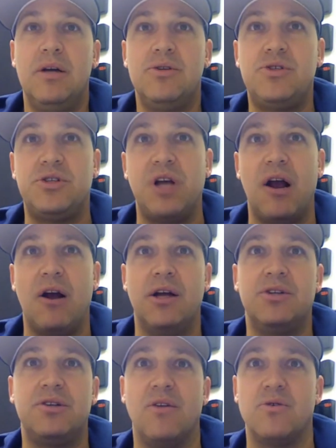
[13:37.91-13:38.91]
share each
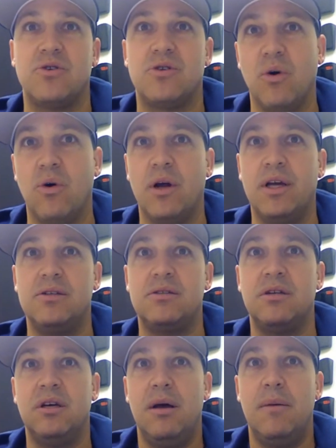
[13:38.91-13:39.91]
other's
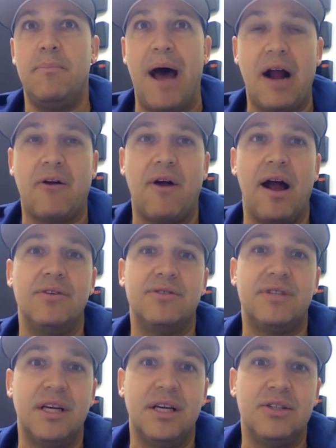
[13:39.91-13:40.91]
stories,
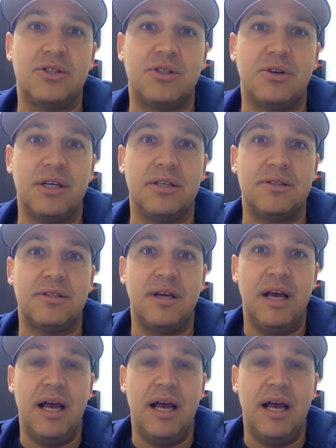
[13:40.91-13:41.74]
backgrounds, interests,